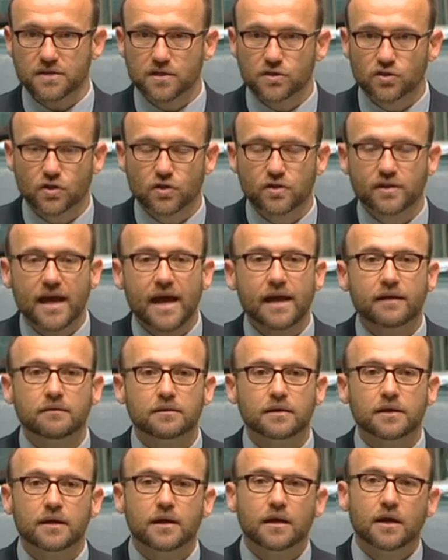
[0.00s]
To do
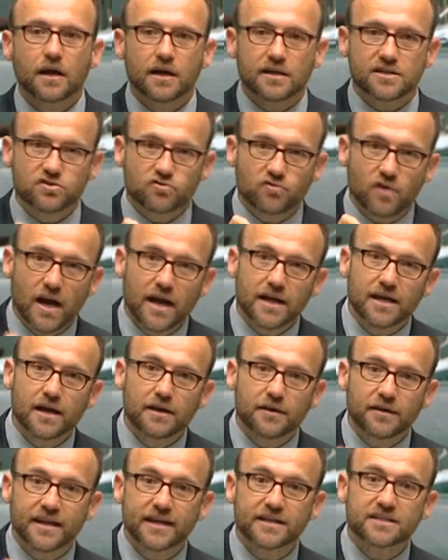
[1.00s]
that, Australia
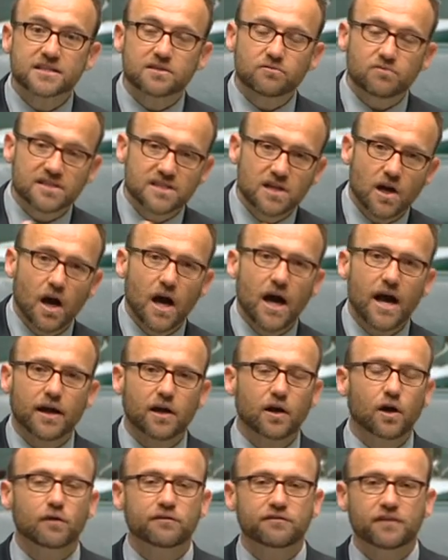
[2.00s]
needs to retire
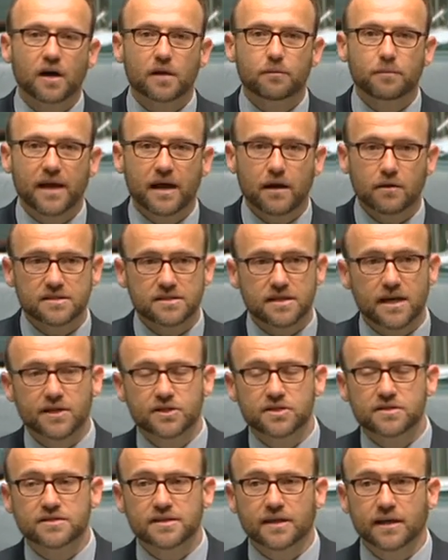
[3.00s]
coal-fired power
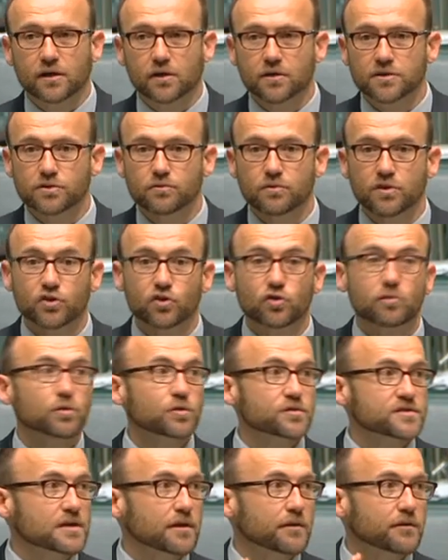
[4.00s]
stations and get onto renewables.